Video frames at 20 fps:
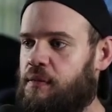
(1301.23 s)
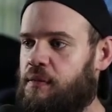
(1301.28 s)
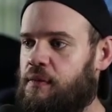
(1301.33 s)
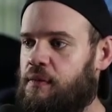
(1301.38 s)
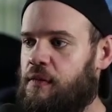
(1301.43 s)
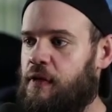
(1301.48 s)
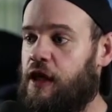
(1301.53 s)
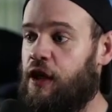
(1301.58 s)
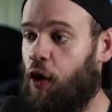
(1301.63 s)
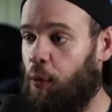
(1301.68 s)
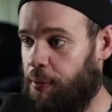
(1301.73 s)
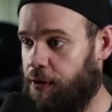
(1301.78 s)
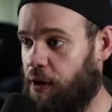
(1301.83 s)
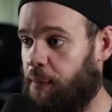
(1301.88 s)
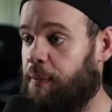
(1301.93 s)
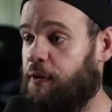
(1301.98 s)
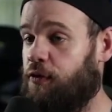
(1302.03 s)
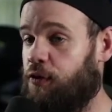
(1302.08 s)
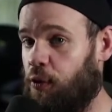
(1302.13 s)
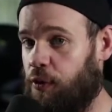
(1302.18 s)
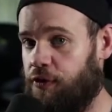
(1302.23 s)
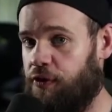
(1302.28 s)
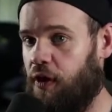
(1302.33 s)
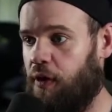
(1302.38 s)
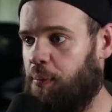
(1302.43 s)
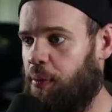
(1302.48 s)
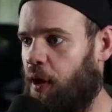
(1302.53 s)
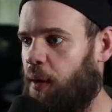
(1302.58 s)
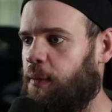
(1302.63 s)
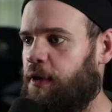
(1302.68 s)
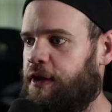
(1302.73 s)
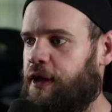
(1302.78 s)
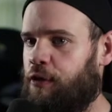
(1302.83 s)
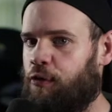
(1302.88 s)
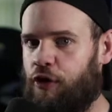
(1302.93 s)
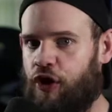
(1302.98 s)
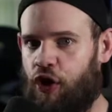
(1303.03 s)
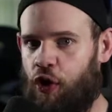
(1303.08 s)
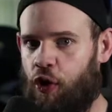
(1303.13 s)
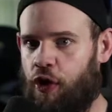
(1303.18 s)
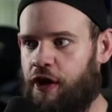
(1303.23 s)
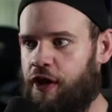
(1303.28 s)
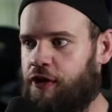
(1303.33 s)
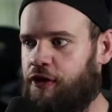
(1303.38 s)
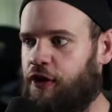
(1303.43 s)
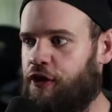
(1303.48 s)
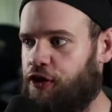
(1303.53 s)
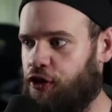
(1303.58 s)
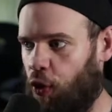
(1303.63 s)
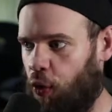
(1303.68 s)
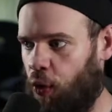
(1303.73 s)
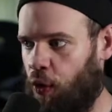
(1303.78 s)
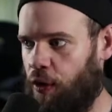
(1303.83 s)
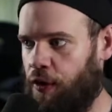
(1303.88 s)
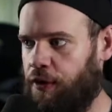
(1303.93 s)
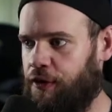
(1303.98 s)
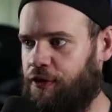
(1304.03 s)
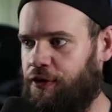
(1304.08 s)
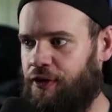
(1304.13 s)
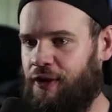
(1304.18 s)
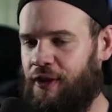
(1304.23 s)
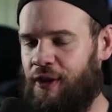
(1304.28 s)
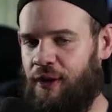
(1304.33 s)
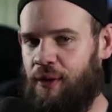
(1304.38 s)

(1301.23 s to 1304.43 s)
he opened up his doors to the public and recorded The Doors,